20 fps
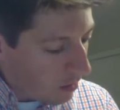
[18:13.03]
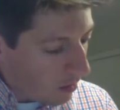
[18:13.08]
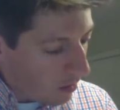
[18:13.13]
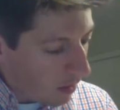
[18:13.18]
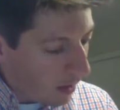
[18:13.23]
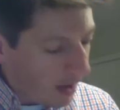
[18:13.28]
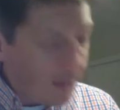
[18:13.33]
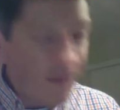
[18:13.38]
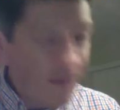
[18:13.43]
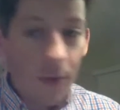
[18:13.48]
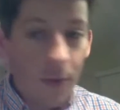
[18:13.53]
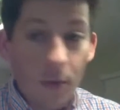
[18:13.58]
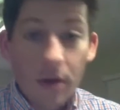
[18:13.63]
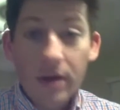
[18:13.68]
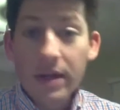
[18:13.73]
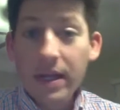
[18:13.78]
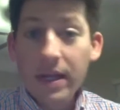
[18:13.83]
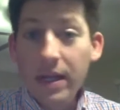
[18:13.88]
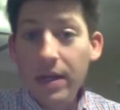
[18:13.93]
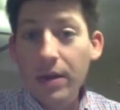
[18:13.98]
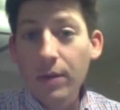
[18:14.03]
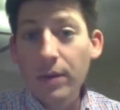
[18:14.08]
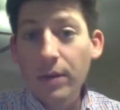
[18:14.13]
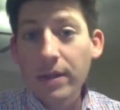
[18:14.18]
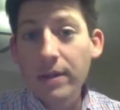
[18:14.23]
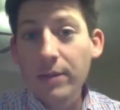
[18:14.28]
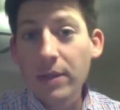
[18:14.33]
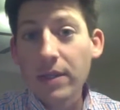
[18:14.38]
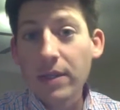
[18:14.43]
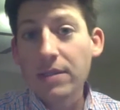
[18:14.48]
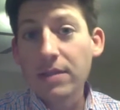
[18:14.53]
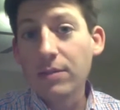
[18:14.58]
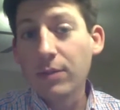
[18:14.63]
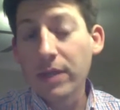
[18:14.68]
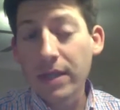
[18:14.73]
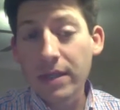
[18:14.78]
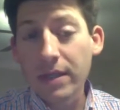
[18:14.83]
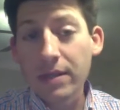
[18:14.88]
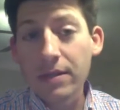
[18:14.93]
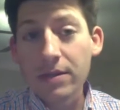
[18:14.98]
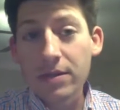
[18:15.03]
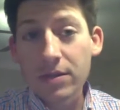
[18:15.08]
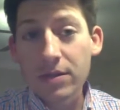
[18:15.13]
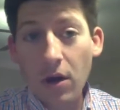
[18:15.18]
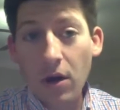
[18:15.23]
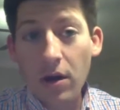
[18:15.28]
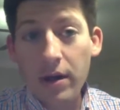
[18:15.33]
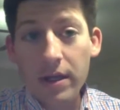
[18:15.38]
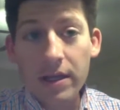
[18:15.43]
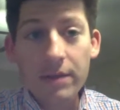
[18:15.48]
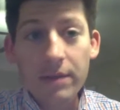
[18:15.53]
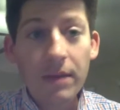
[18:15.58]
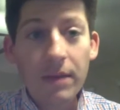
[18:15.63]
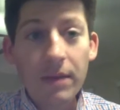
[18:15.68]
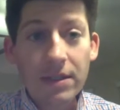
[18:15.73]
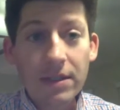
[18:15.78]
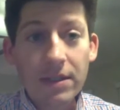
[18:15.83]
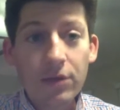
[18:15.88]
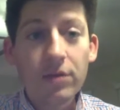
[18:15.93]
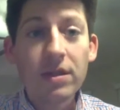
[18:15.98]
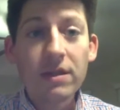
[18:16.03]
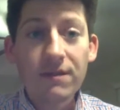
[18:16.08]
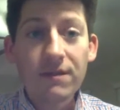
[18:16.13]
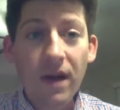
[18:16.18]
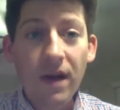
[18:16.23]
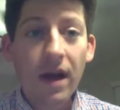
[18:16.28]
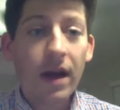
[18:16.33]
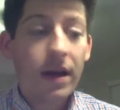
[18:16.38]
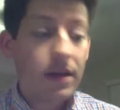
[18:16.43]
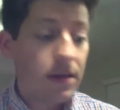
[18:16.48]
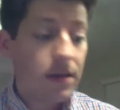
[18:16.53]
If you weren't here when we started, my tooth is fine.